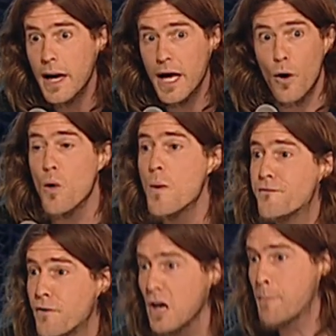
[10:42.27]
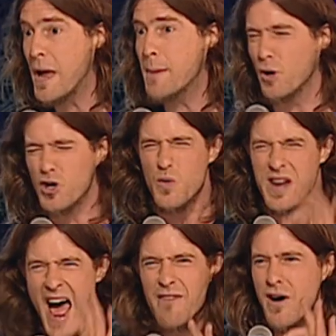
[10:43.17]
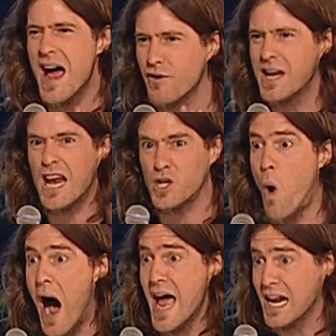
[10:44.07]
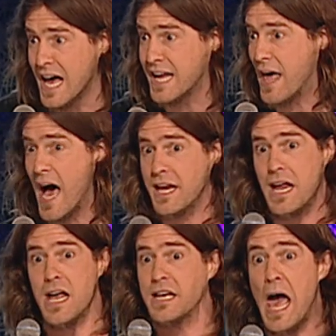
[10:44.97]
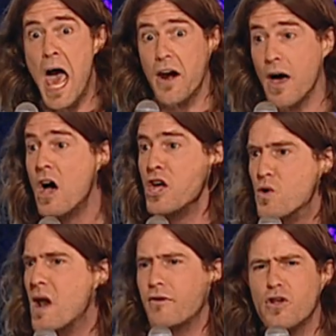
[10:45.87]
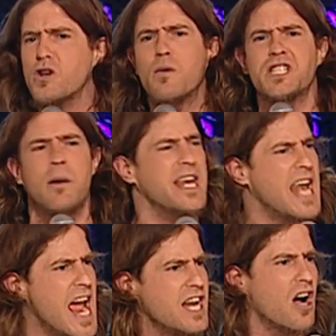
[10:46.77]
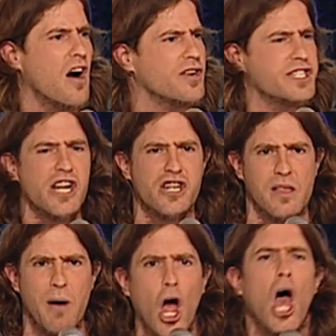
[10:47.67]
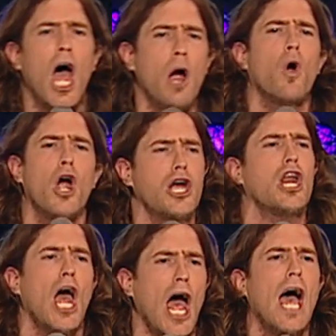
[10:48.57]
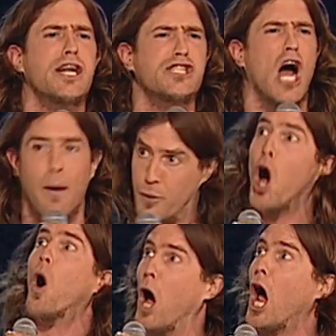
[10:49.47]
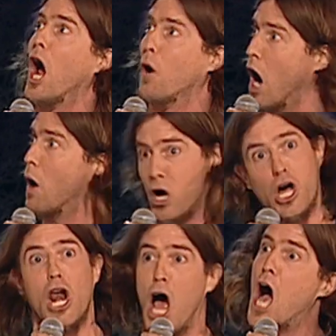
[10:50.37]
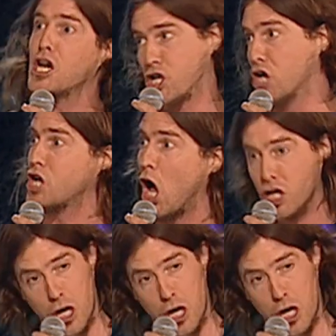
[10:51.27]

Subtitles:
In a room full of people, you never ever get quiet like that in Canada. You never, there's always some inane conversation in the back. I work in a hat shop. No way, wow, what kind of hats do you sell?